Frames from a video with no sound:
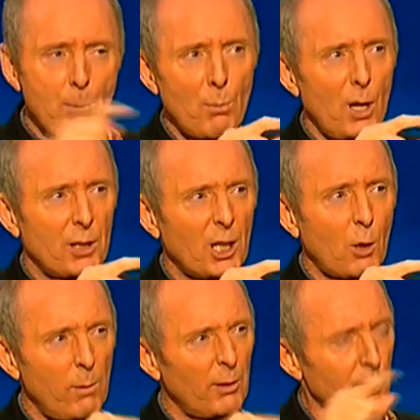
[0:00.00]
Hamburg's
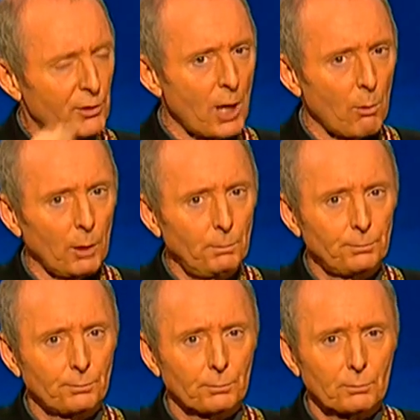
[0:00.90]
equivalent of Soho.
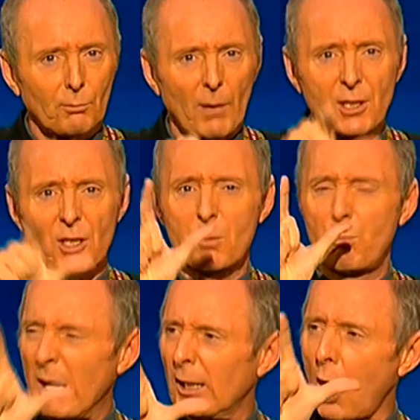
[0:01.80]
It's this
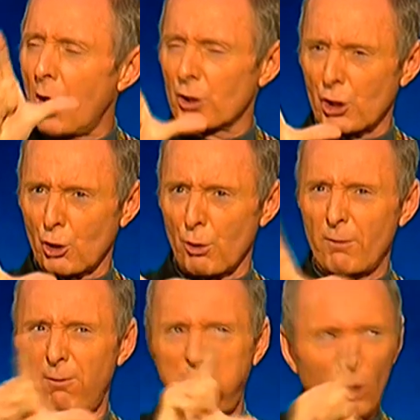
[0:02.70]
big, long
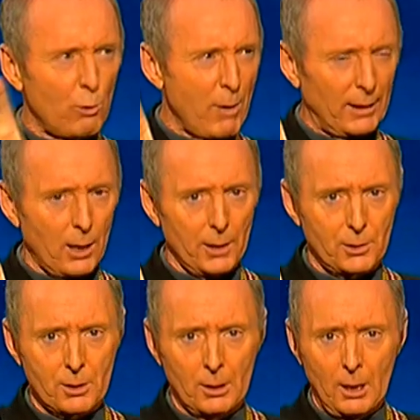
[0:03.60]
street full of red
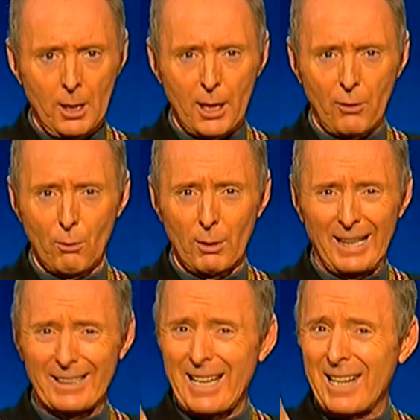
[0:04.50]
lights. And I thought,
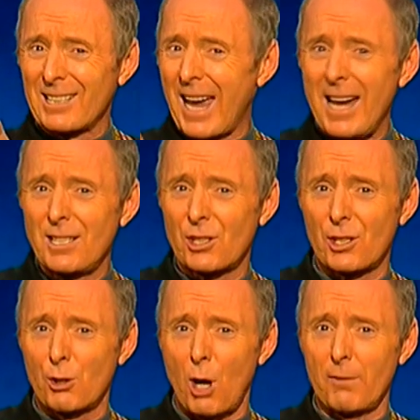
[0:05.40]
it'll take us ages
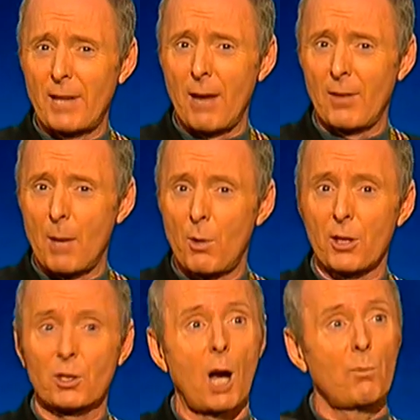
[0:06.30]
to drive down there by
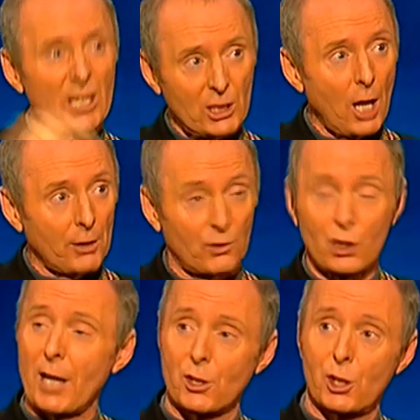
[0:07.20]
the time this lot have
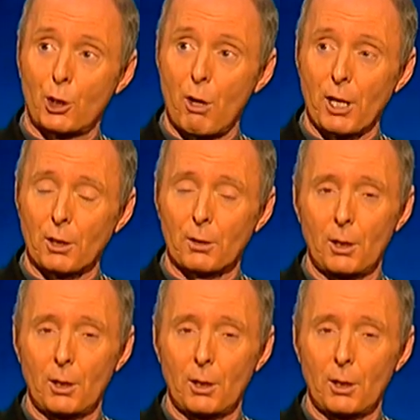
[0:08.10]
changed to green.